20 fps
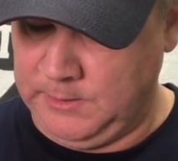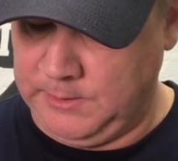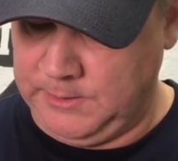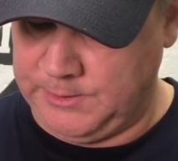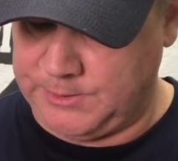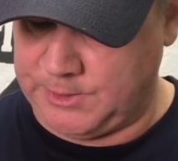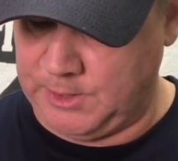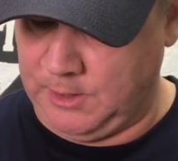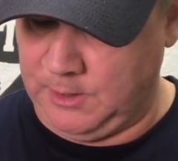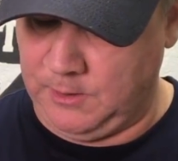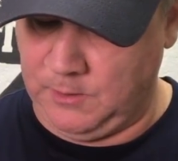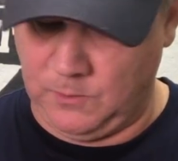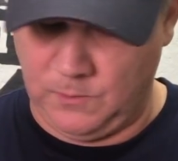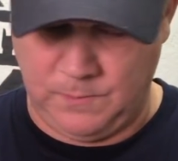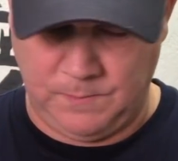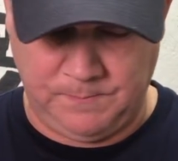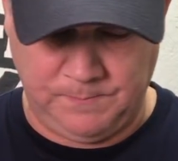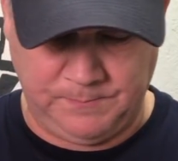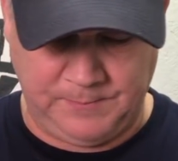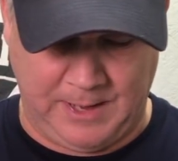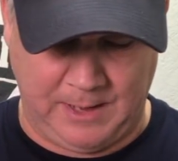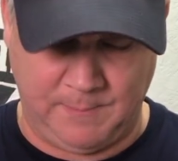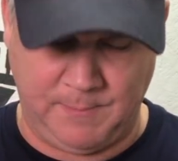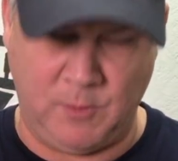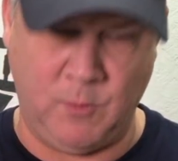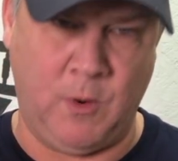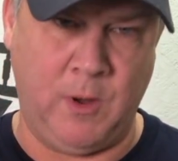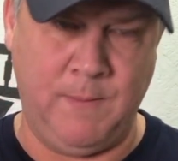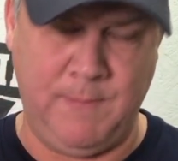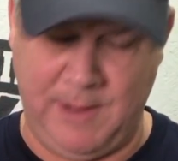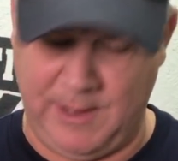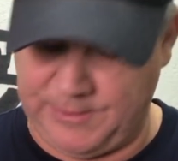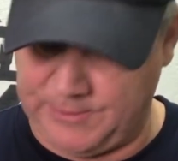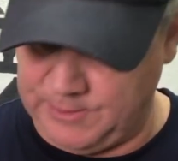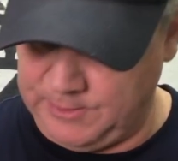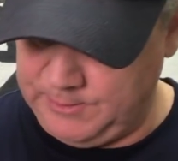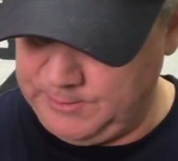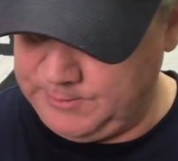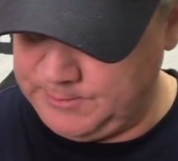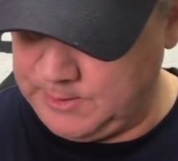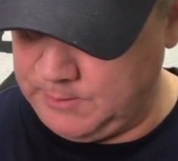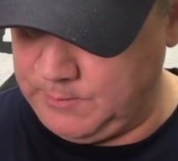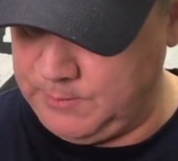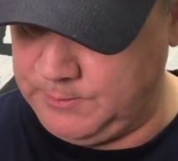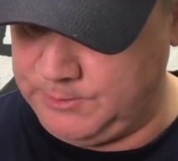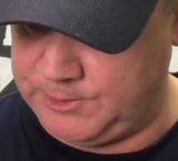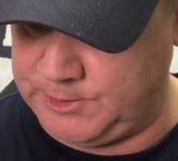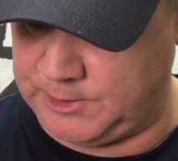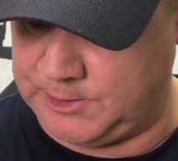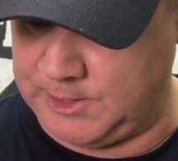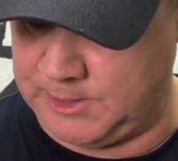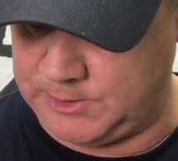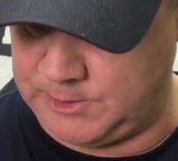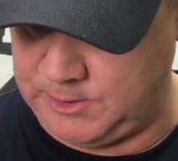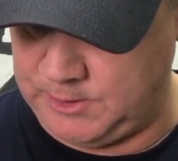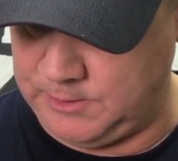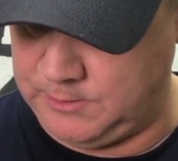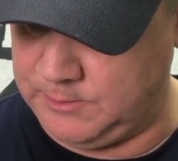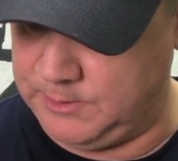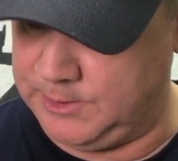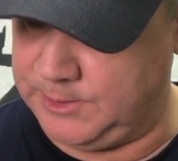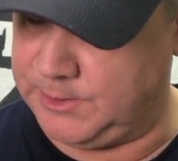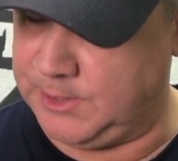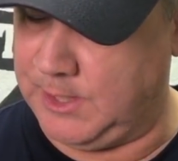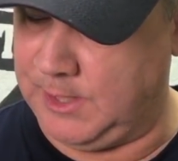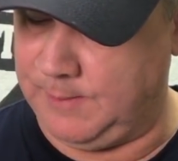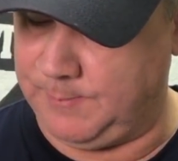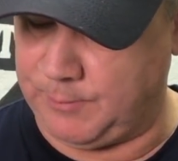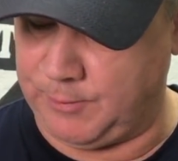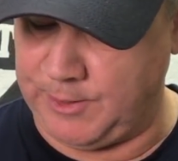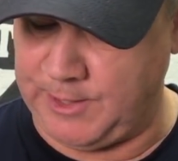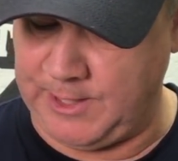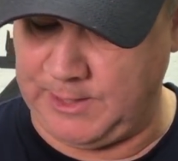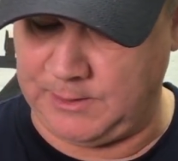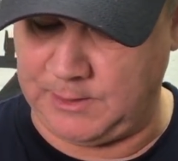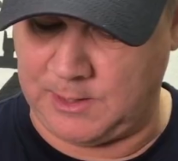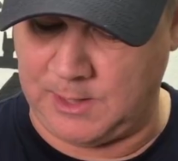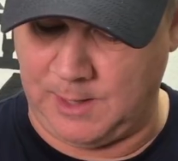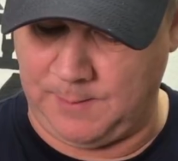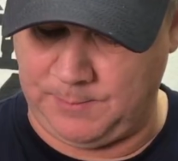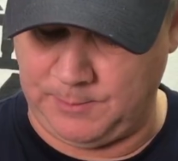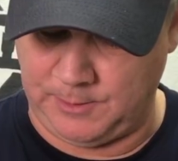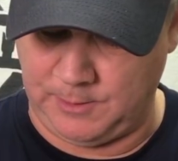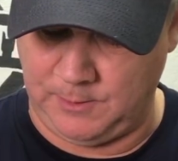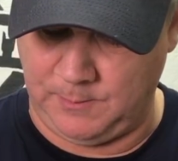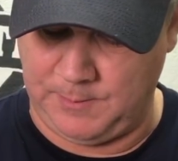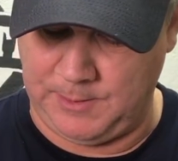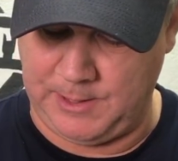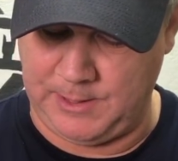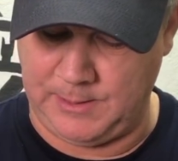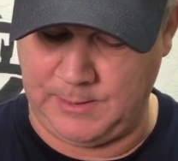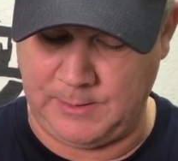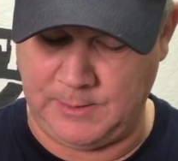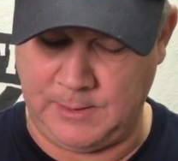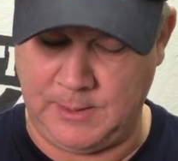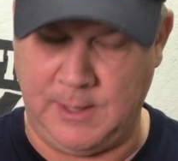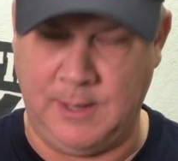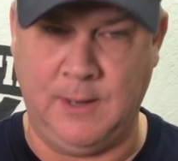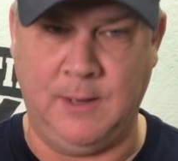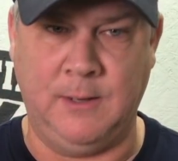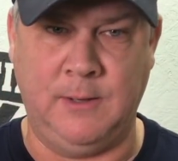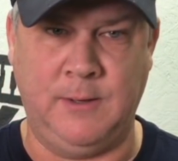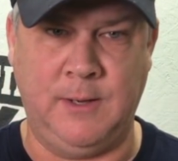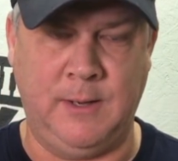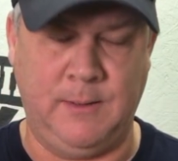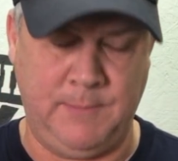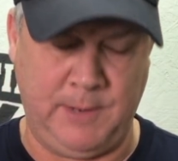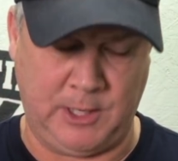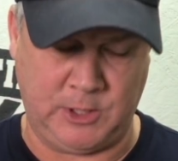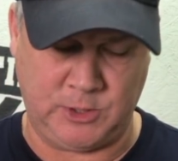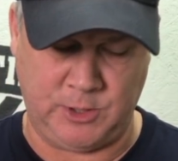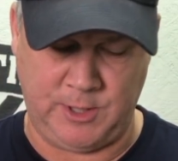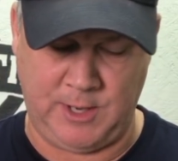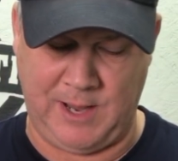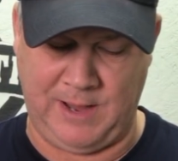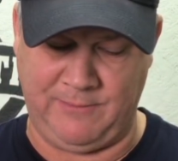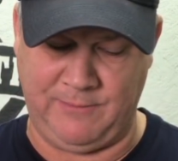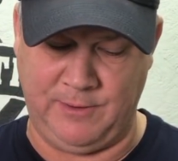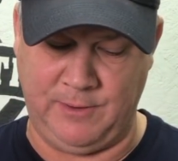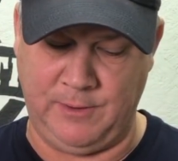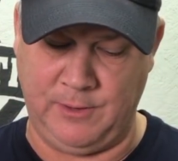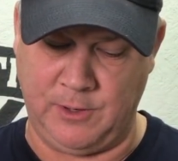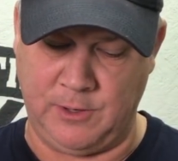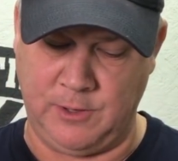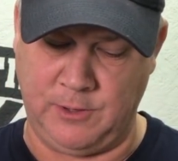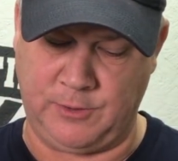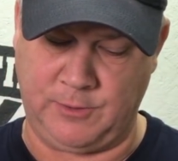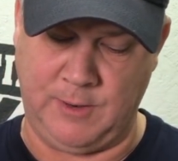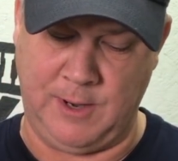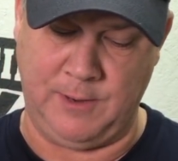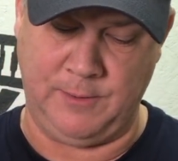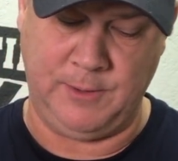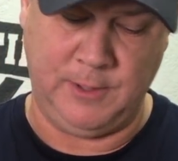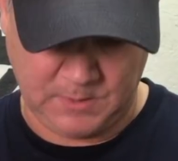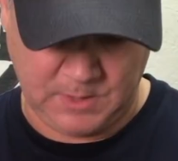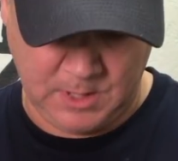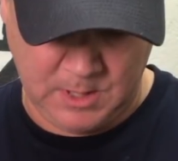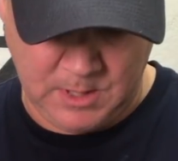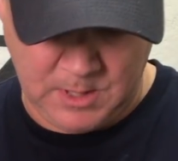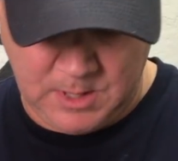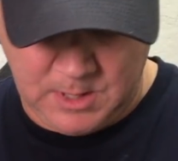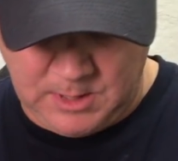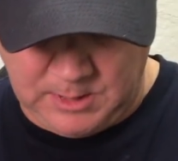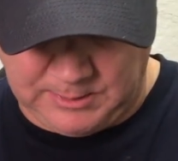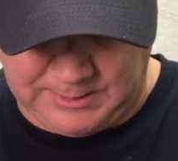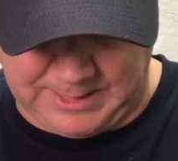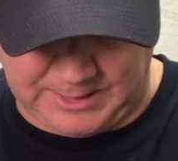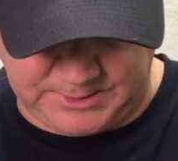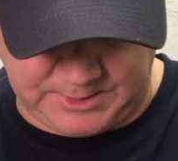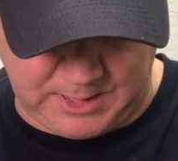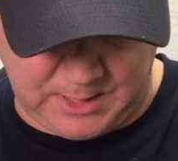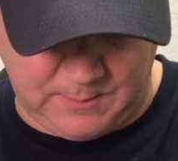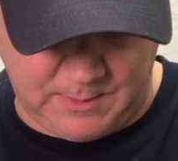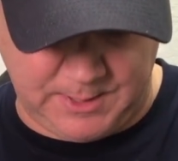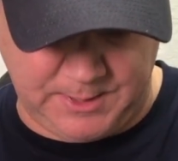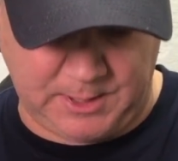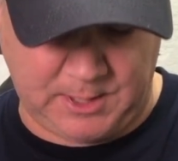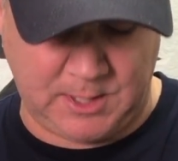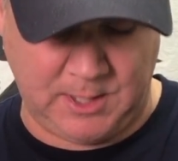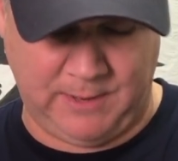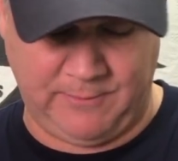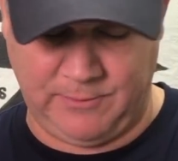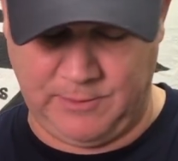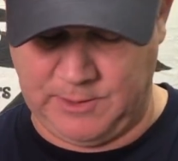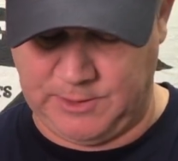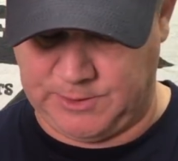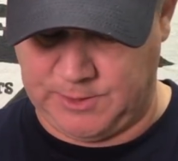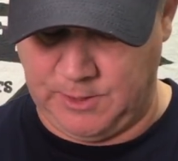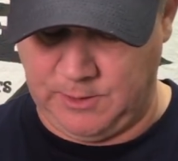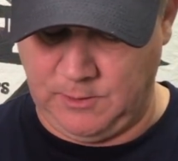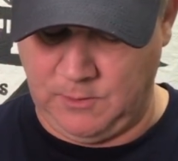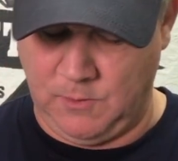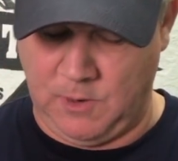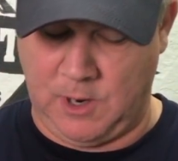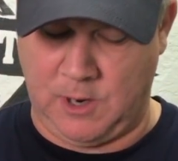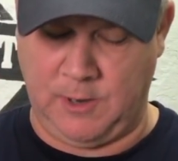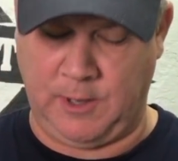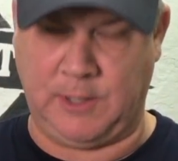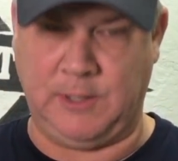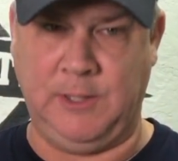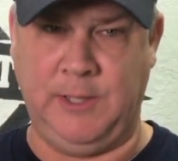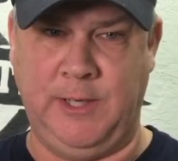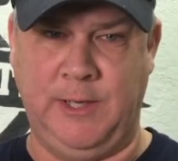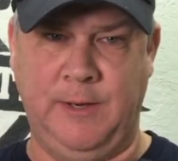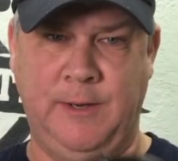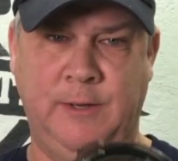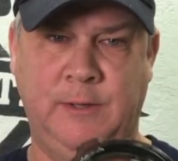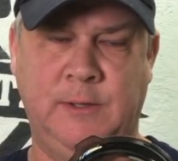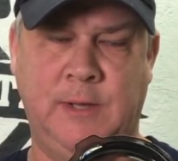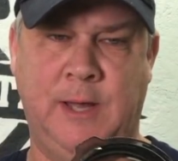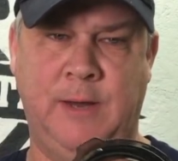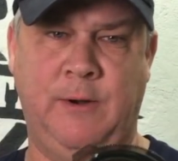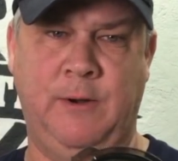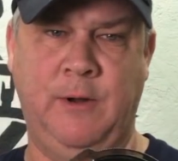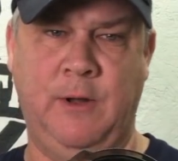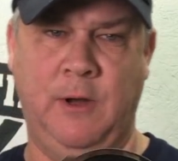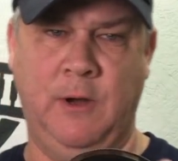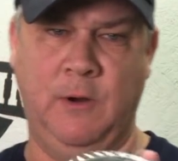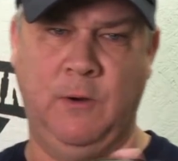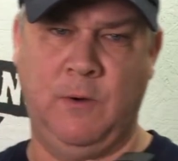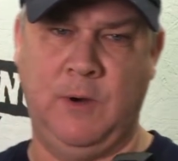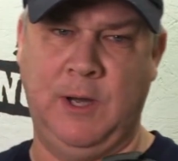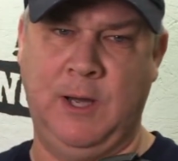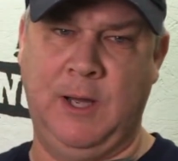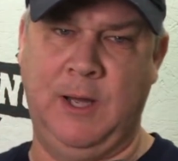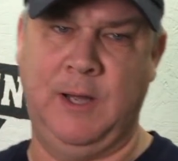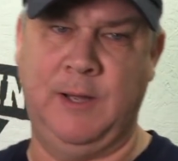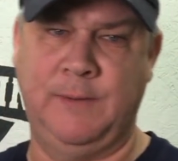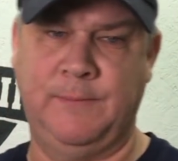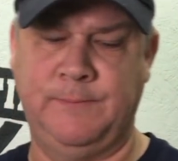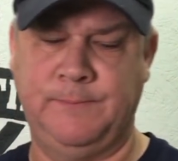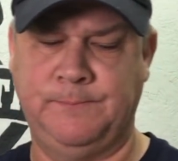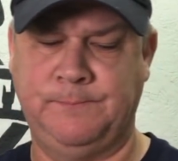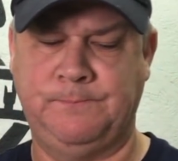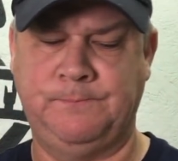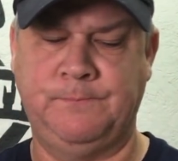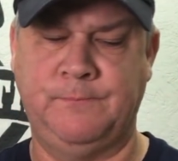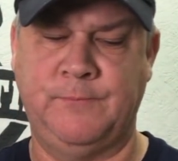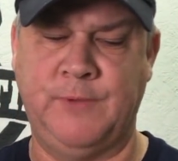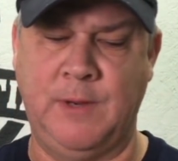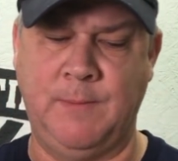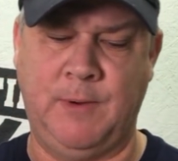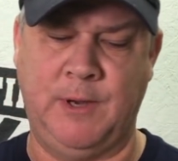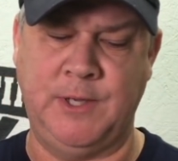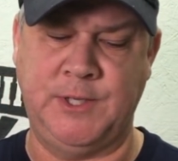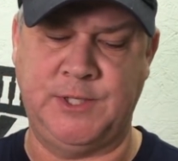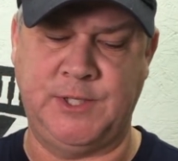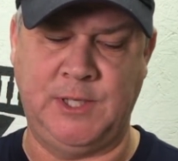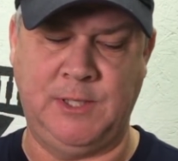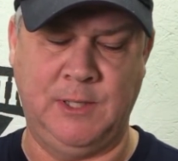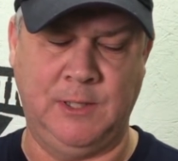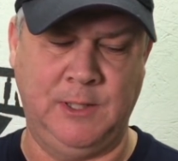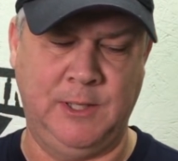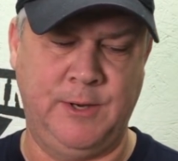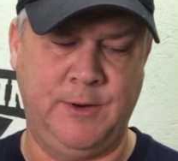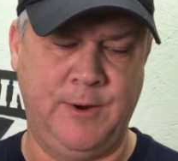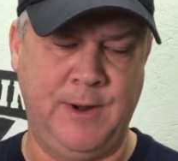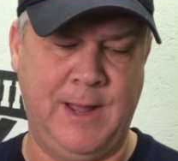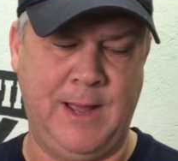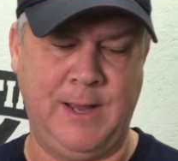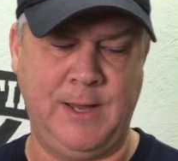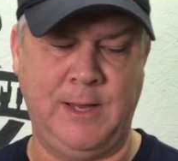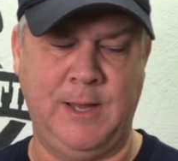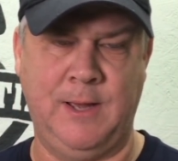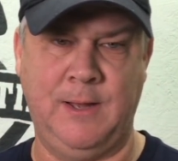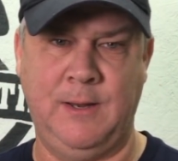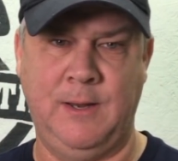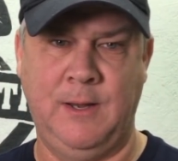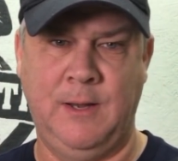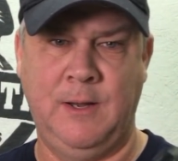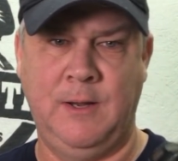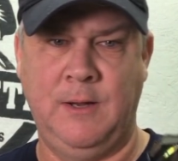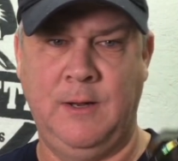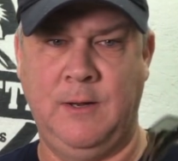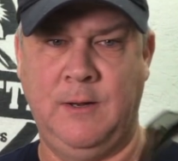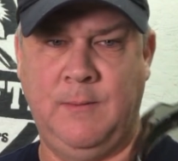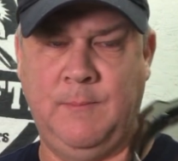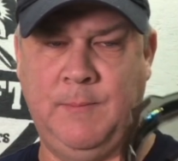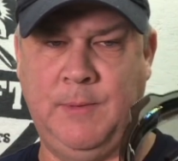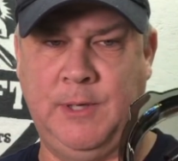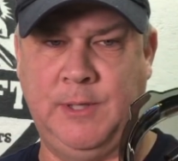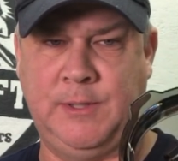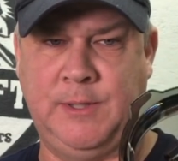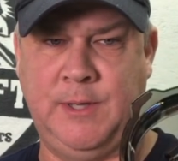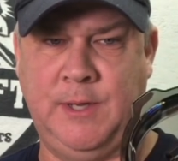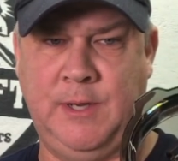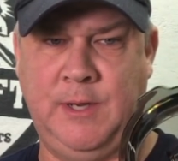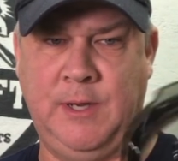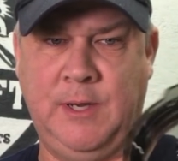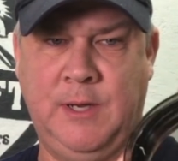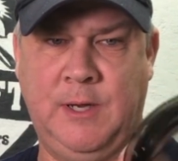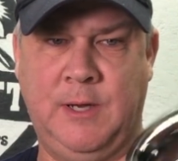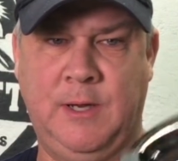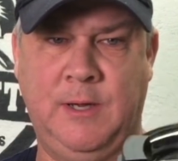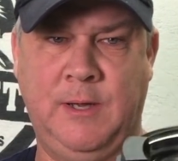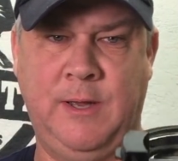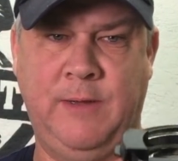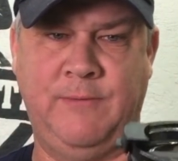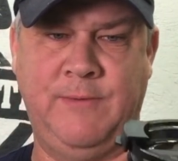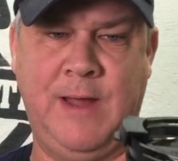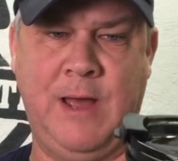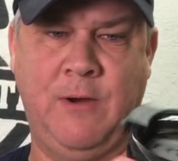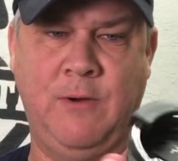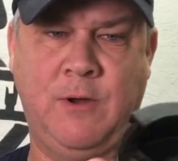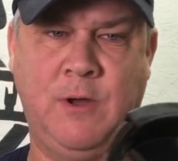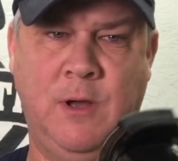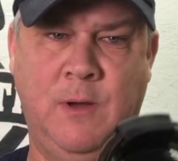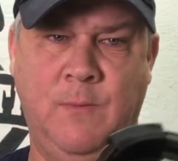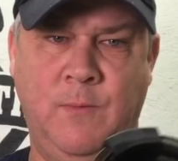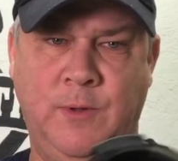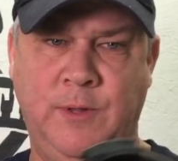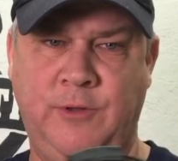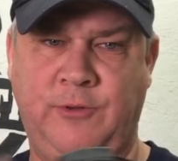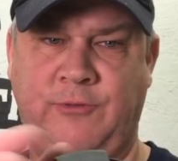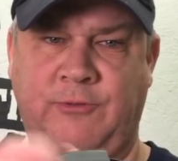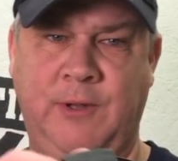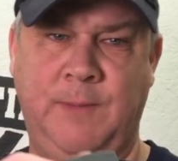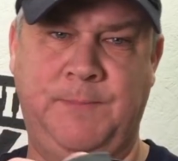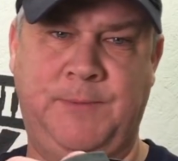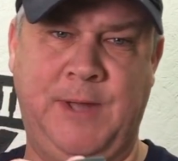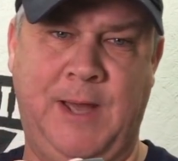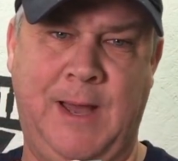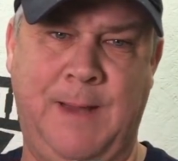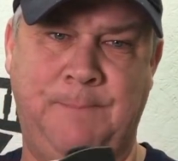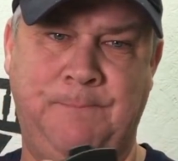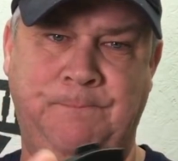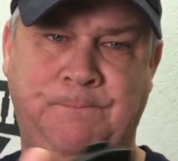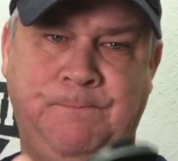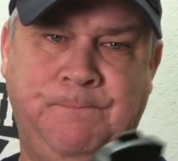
So that'd be one method that we would suggest to you is preheat the cup a little bit and then make sure you have an earth ground. Last thing I wanted to cover is the new RTIC lid. I don't know if anybody's seen the lid or not yet, but they have now come with this flip top,